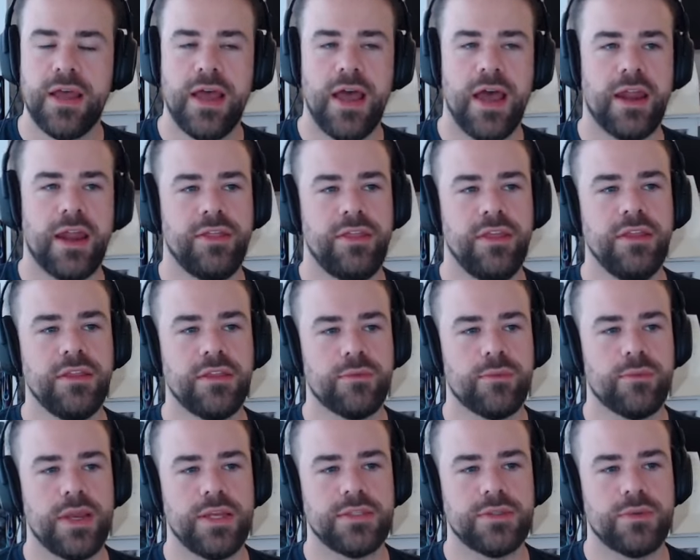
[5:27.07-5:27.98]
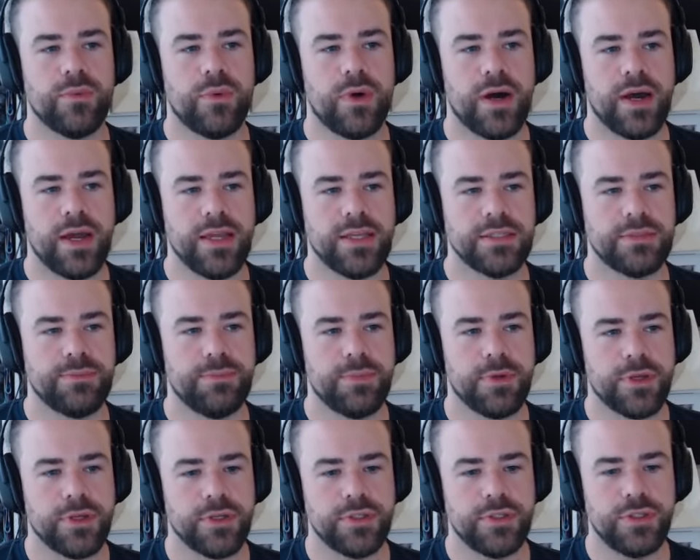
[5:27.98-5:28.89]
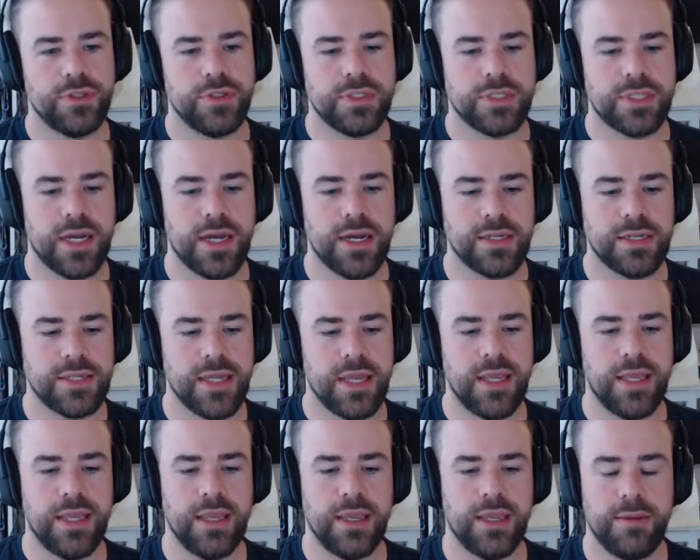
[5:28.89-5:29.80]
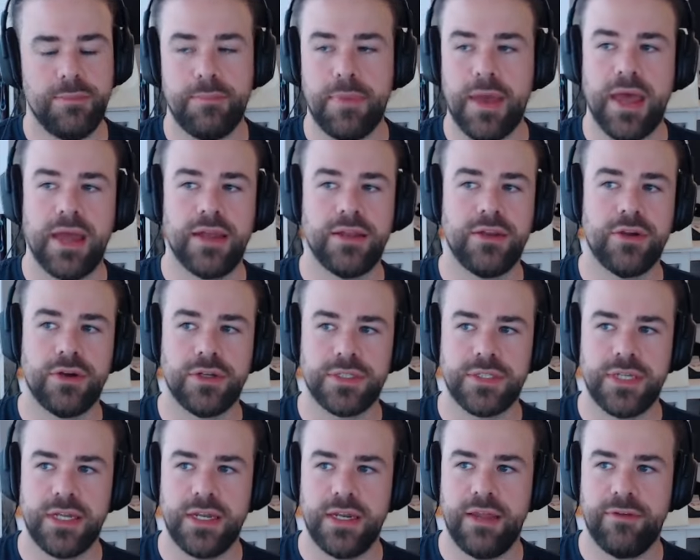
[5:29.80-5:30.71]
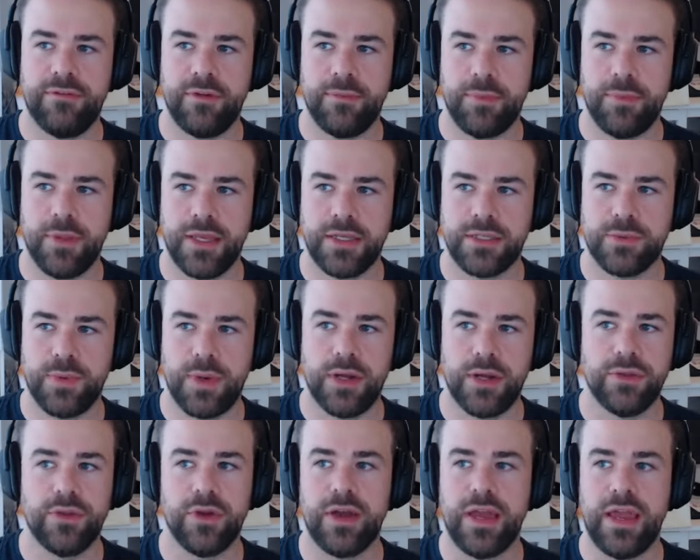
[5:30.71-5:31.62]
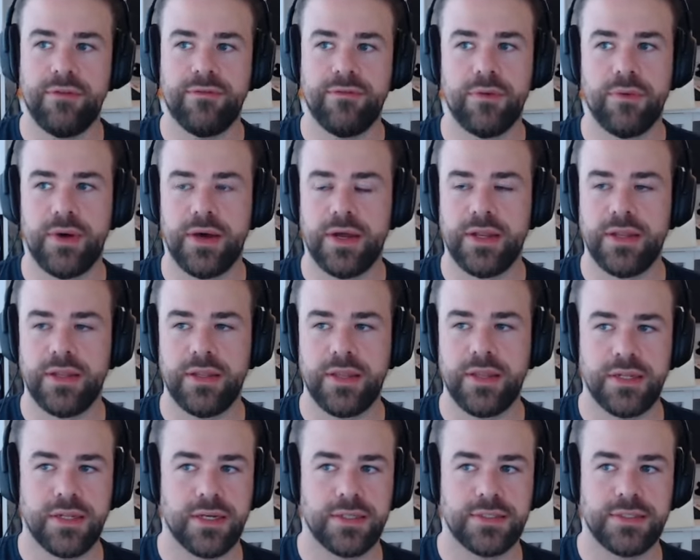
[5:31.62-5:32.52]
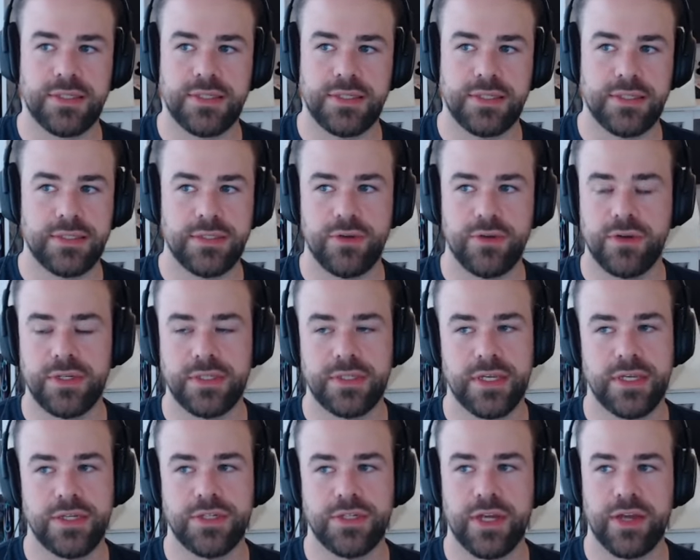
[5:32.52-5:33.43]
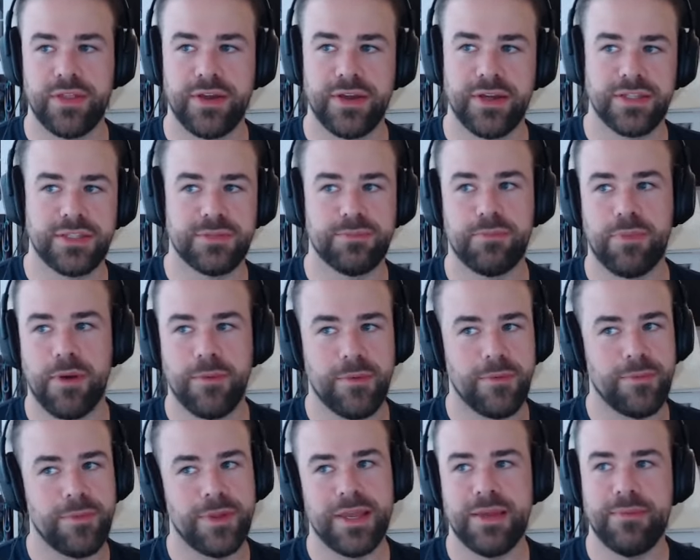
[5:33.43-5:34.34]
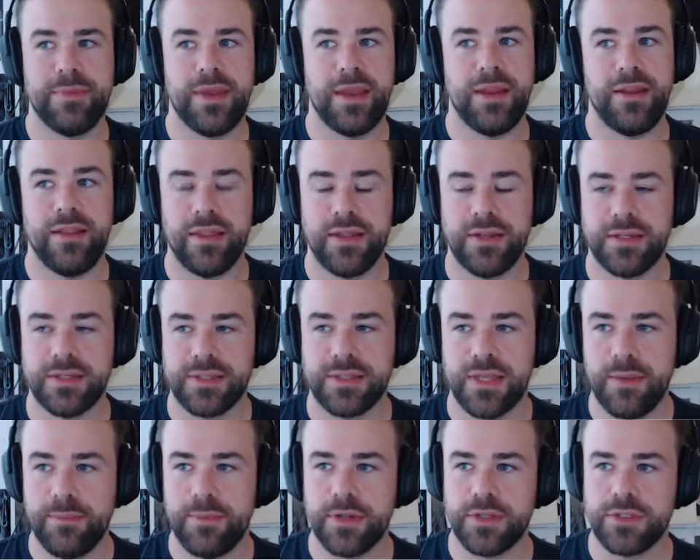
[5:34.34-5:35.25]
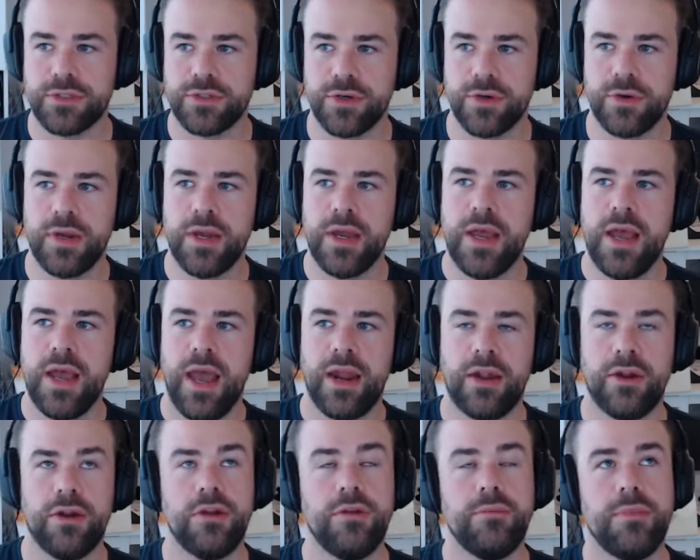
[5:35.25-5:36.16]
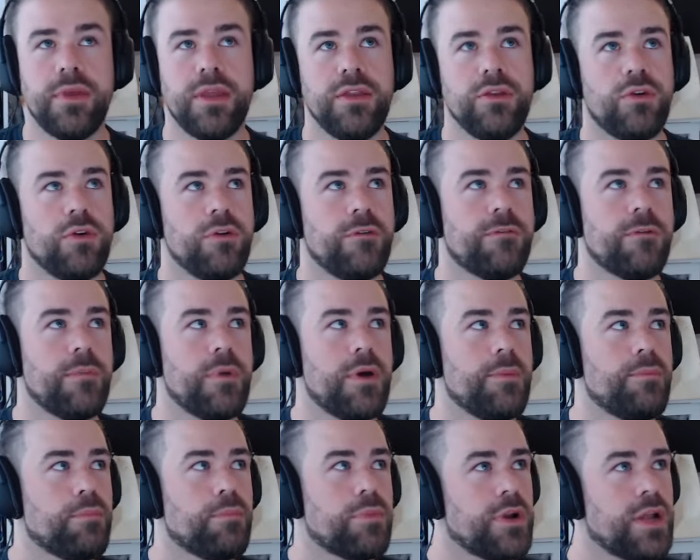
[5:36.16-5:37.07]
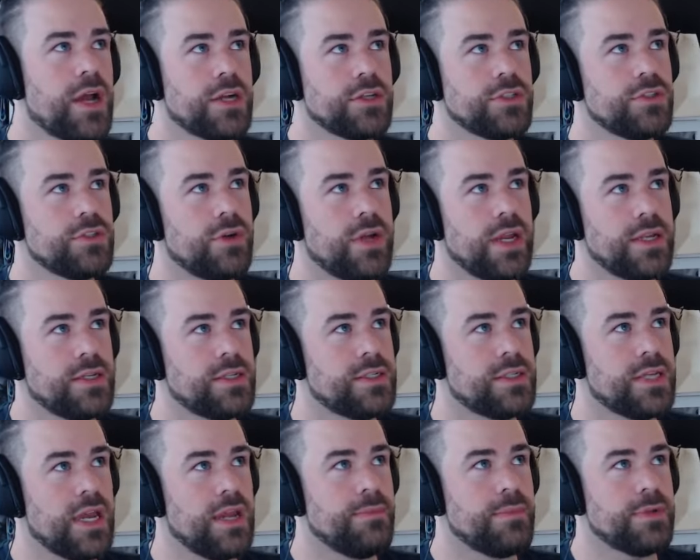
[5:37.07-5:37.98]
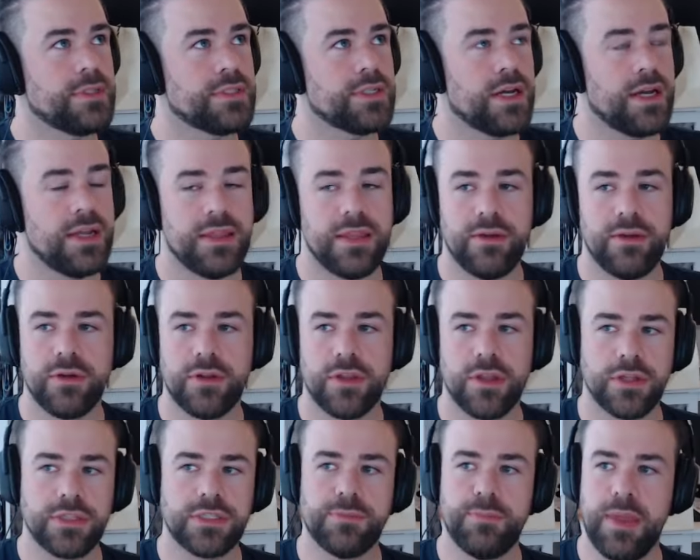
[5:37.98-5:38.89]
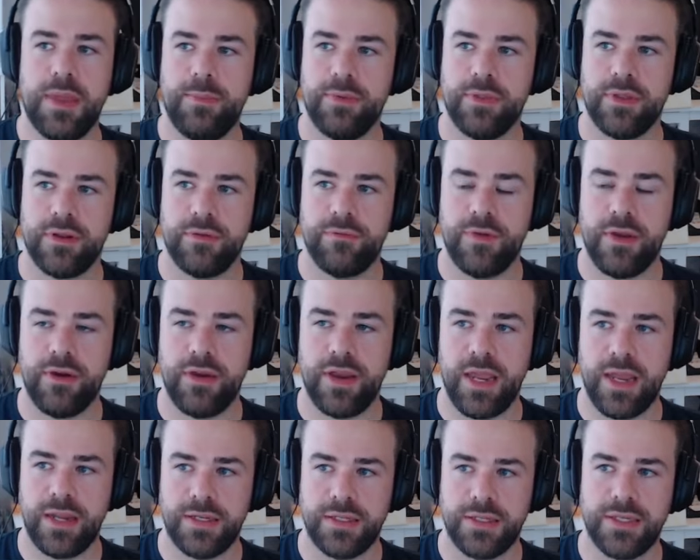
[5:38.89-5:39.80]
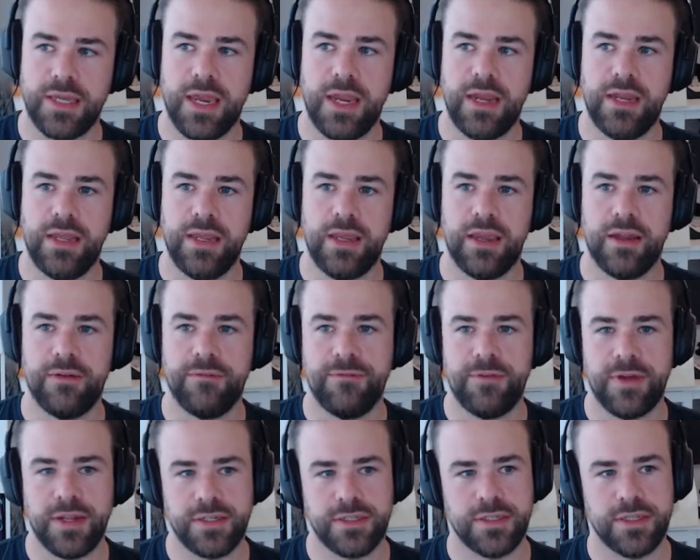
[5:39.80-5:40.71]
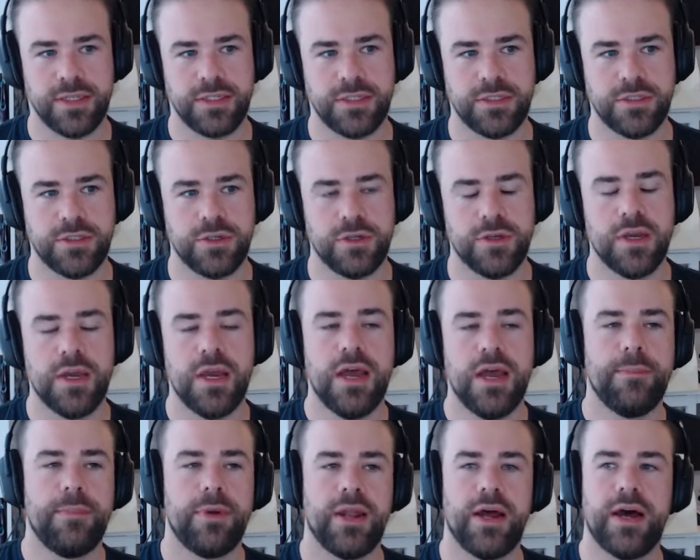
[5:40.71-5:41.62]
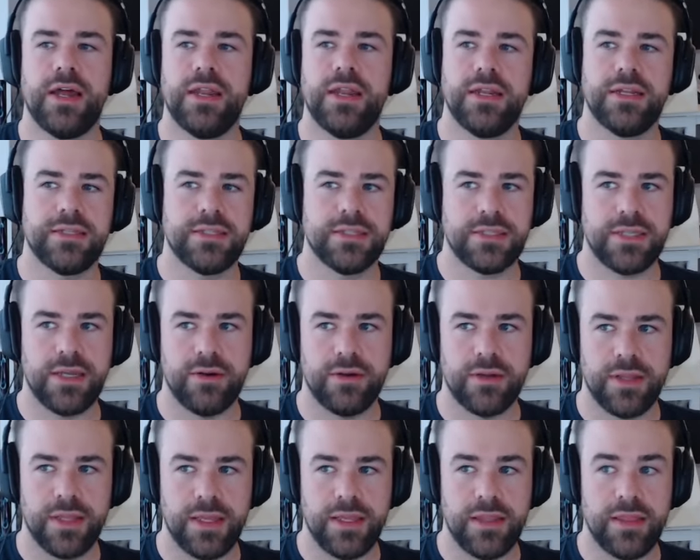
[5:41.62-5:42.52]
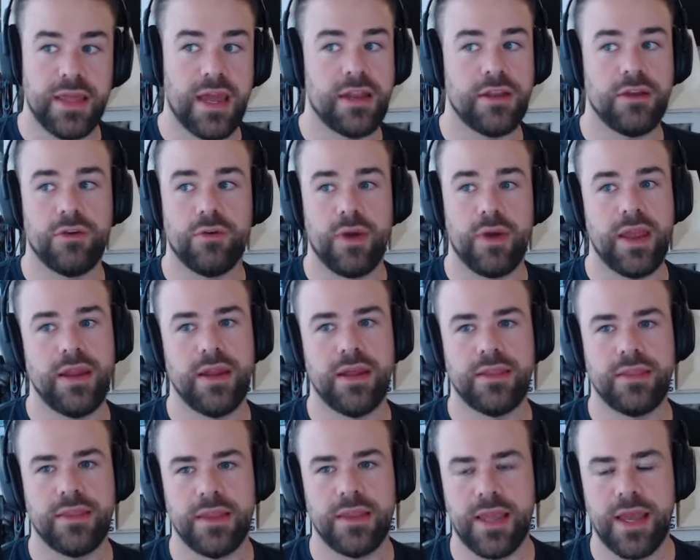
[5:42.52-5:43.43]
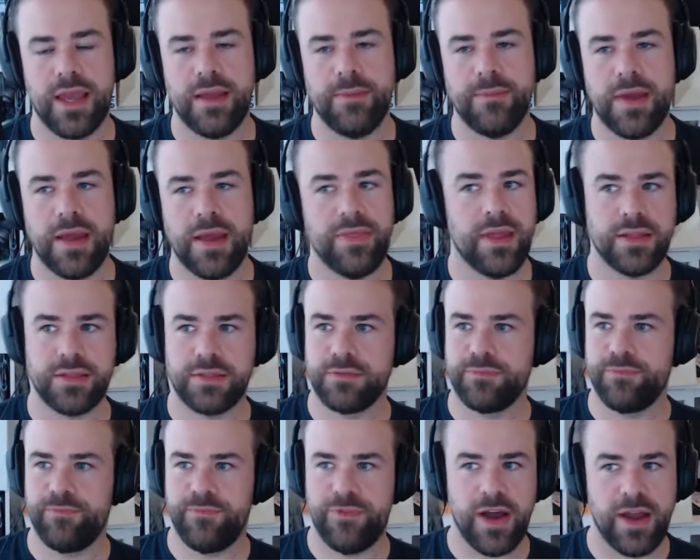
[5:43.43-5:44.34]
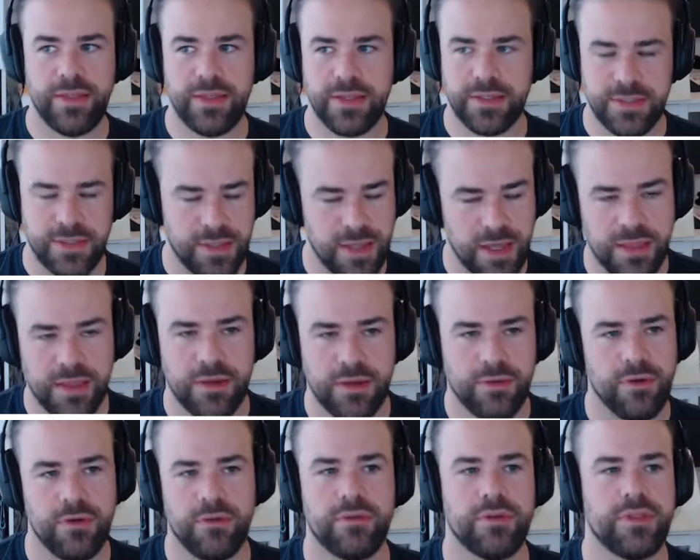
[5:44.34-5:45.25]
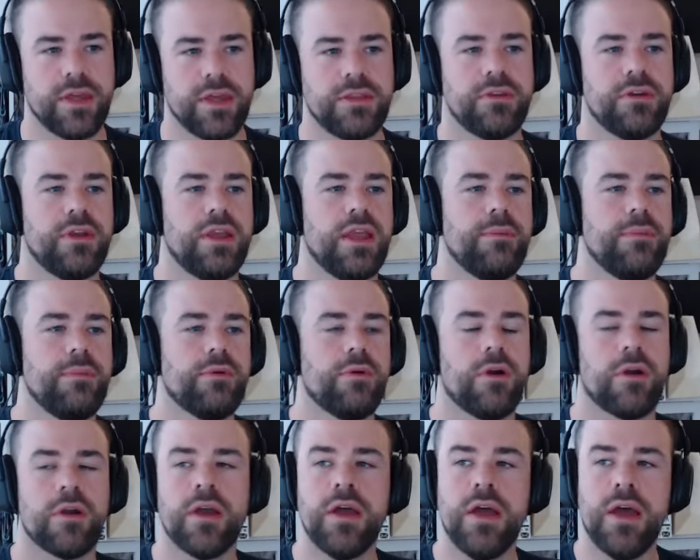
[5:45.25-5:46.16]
And I think the reason why is because you start taking in bad content inevitably as well. Not everyone that does this is as good as each other. It's probably a mean thing to say, but it's true. And I don't mean good from a production or entertainment side. There are lots of people that are very entertaining and fun to listen to, but aren't necessarily that great at the game. And that's fine. There's nothing wrong with that. Don't get me wrong.